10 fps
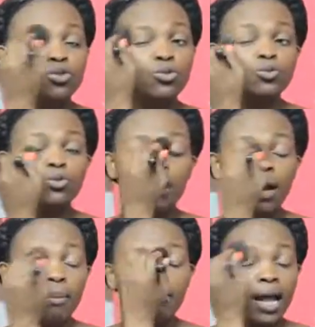to
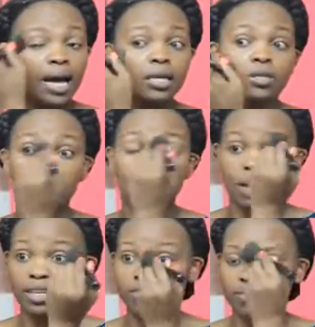apply too
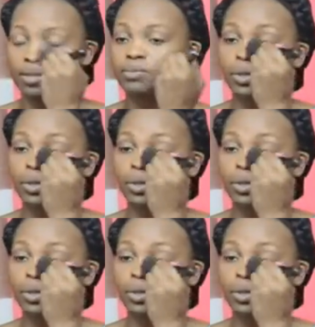much of it,